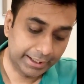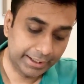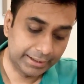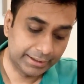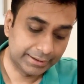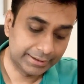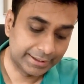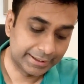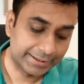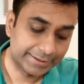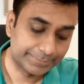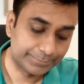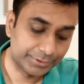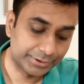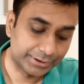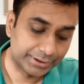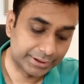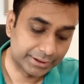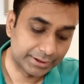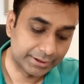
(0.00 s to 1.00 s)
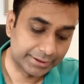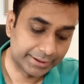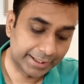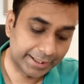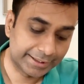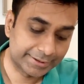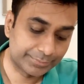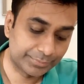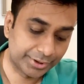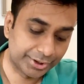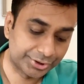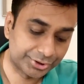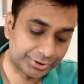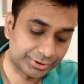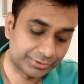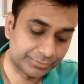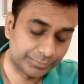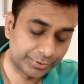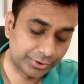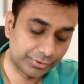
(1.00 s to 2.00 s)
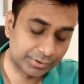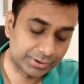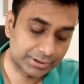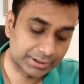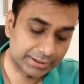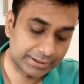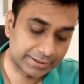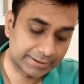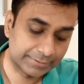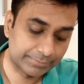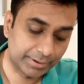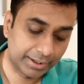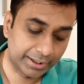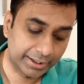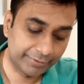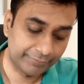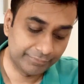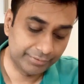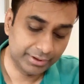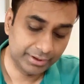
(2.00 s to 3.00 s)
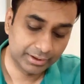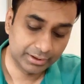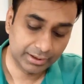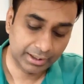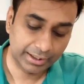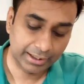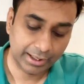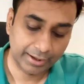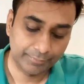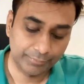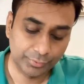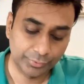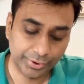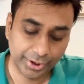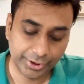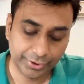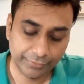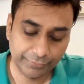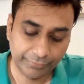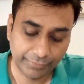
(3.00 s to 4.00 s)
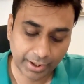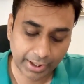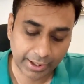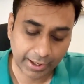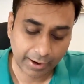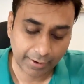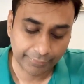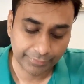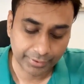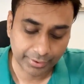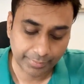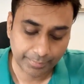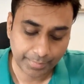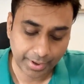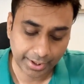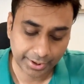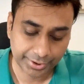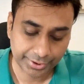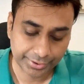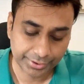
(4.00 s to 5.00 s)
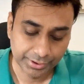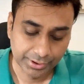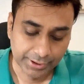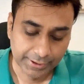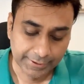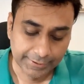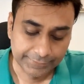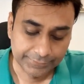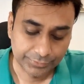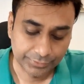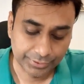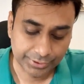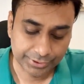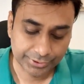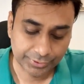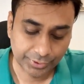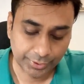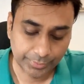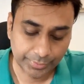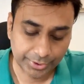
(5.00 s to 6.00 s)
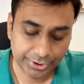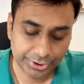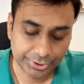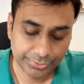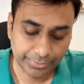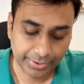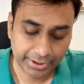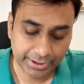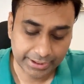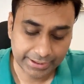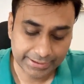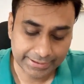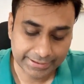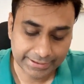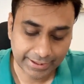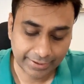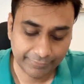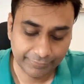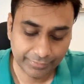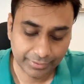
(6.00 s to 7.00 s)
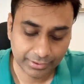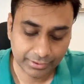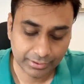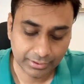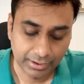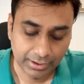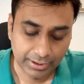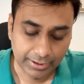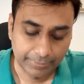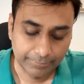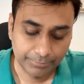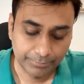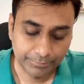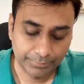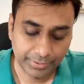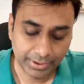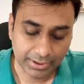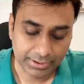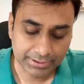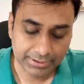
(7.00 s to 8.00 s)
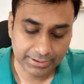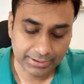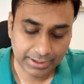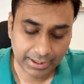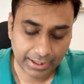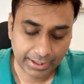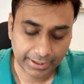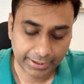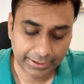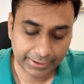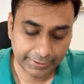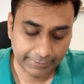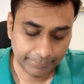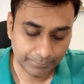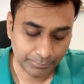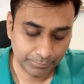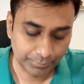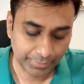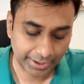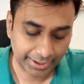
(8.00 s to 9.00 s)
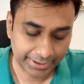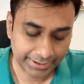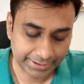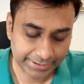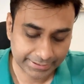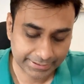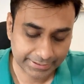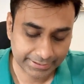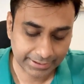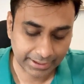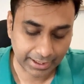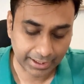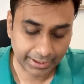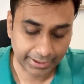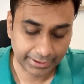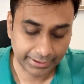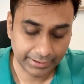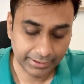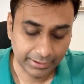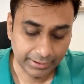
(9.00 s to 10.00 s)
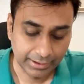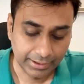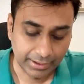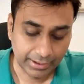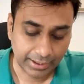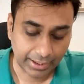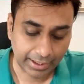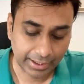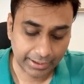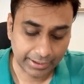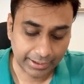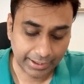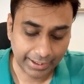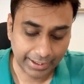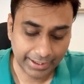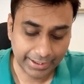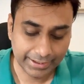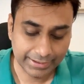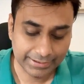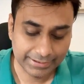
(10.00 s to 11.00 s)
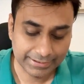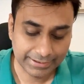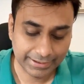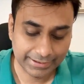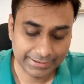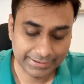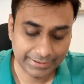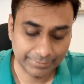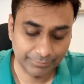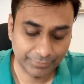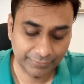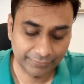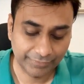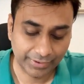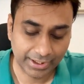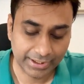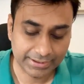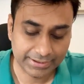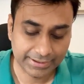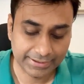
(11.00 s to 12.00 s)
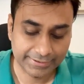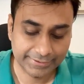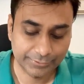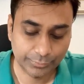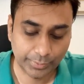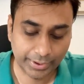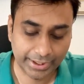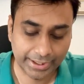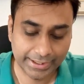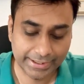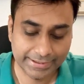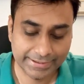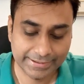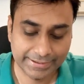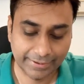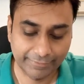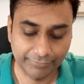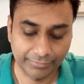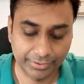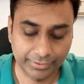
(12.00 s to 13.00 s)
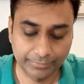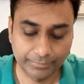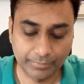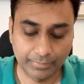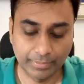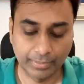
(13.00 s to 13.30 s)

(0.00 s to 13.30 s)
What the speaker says: in this particular expression because this is my dividend and I'm looking to find out the remainder. So this is going to be 27 plus 9 minus 9, and hence it simplifies as 27.